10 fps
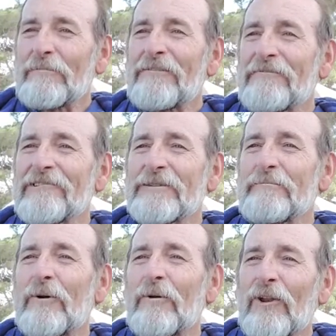my first
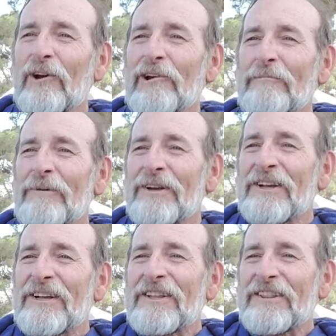polearm
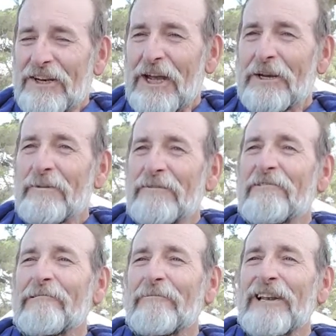the night
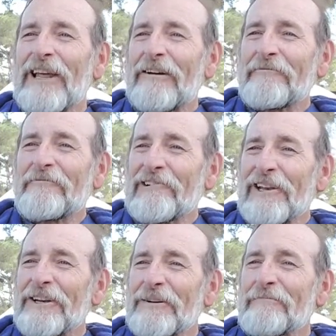before we left for
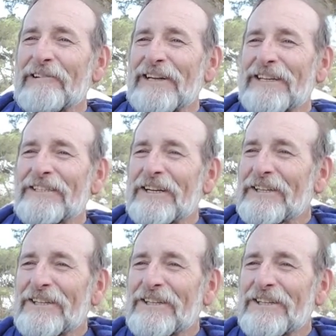London Bridge.